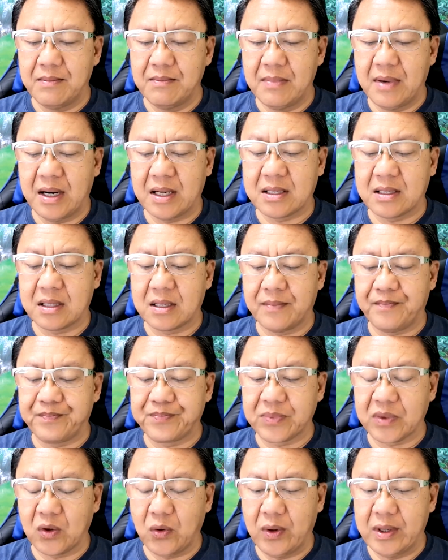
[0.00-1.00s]
But
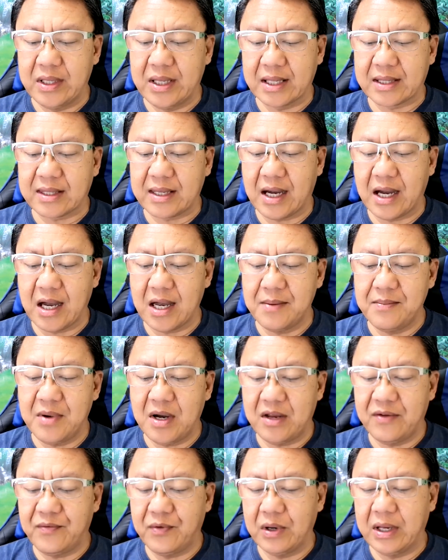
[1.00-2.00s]
when the time
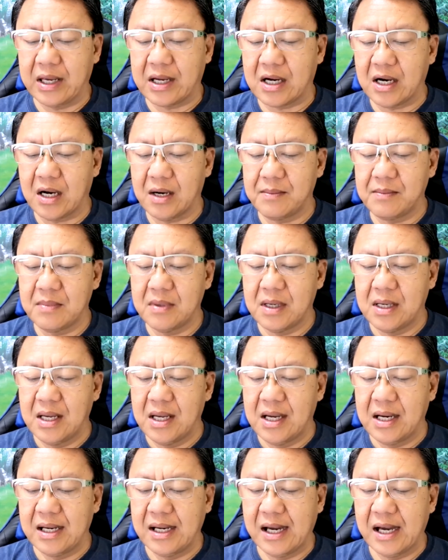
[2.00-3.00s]
had fully come,
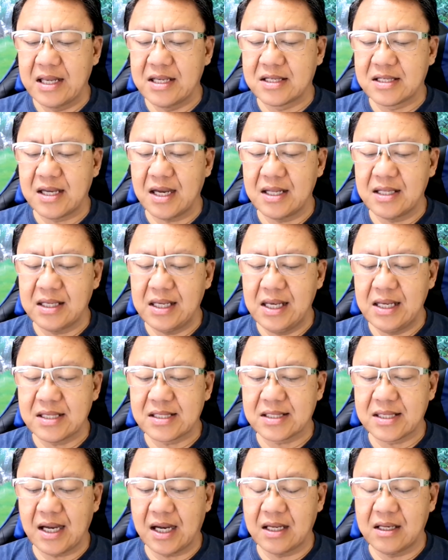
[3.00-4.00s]
God sent his
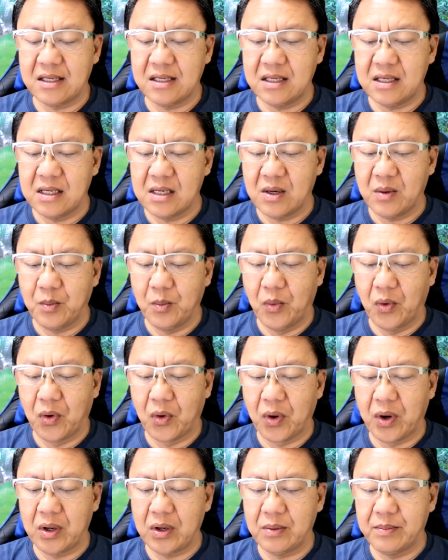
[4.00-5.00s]
son,
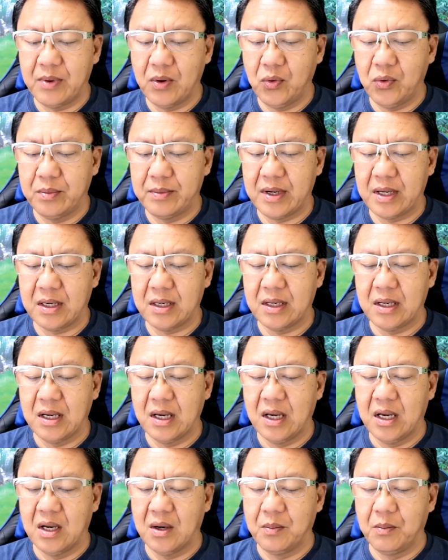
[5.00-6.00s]
born of a woman,
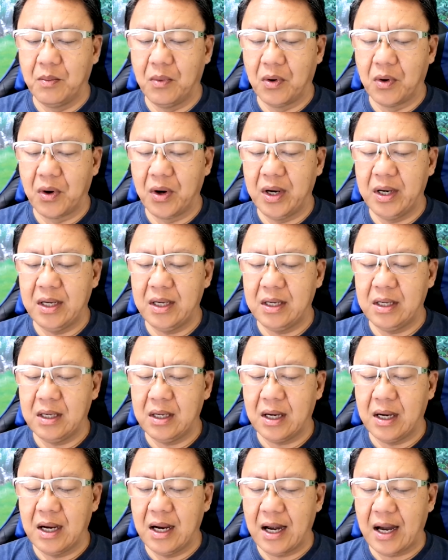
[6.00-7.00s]
born
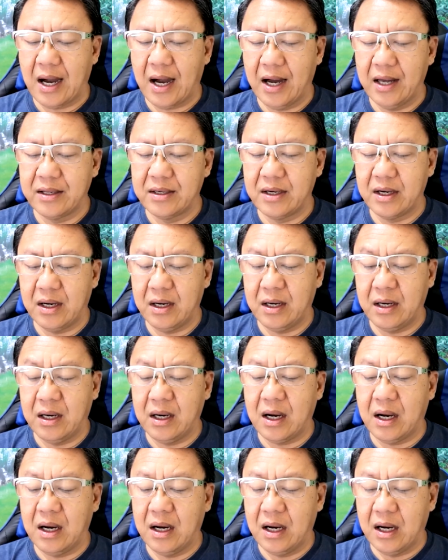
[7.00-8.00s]
under
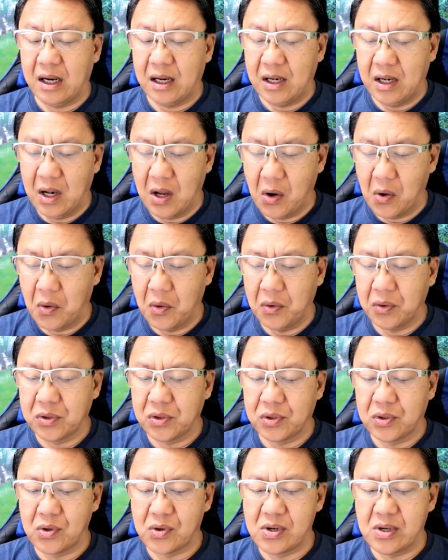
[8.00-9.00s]
law,
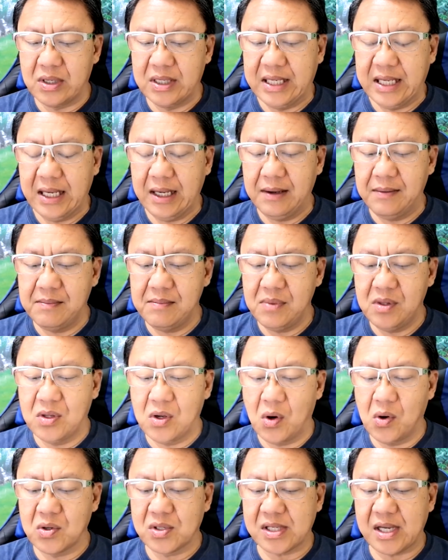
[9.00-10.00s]
to redeem
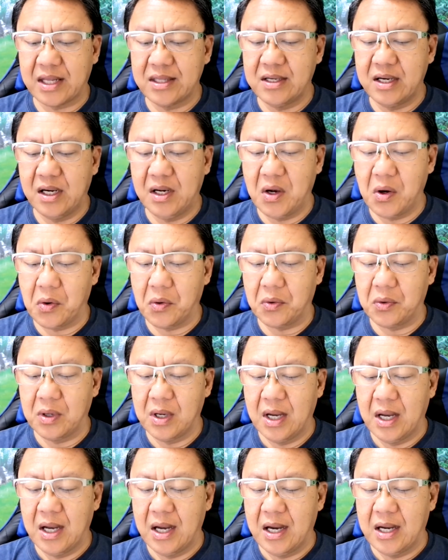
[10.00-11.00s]
those under law,
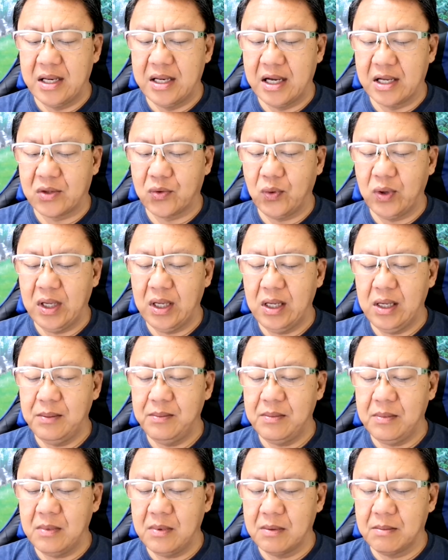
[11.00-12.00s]
that
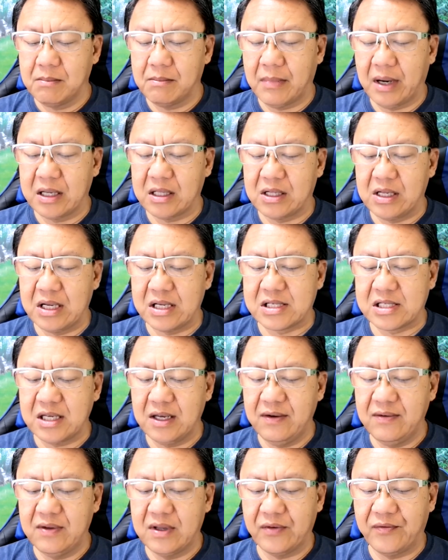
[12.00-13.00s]
we might
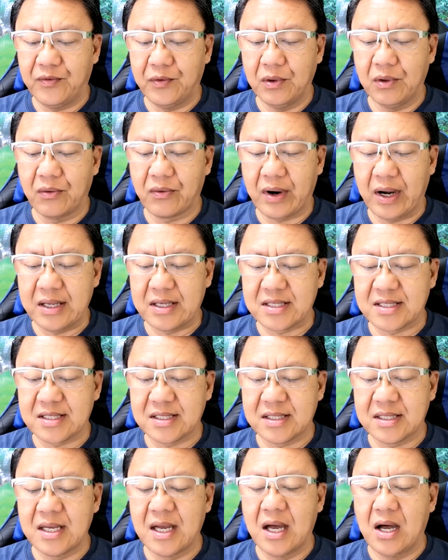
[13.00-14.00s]
receive the full
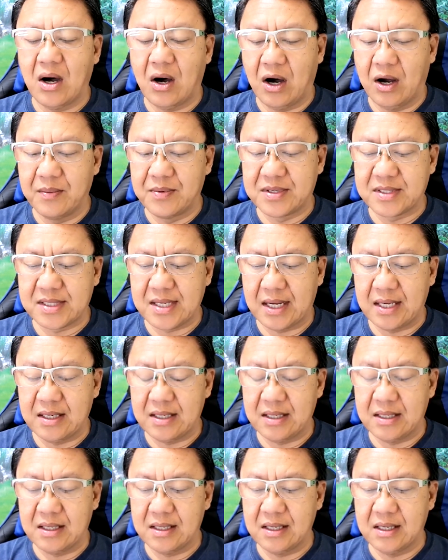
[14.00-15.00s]
rights of
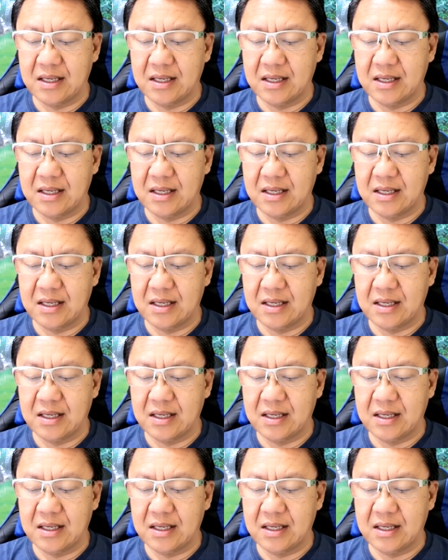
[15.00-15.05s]
son.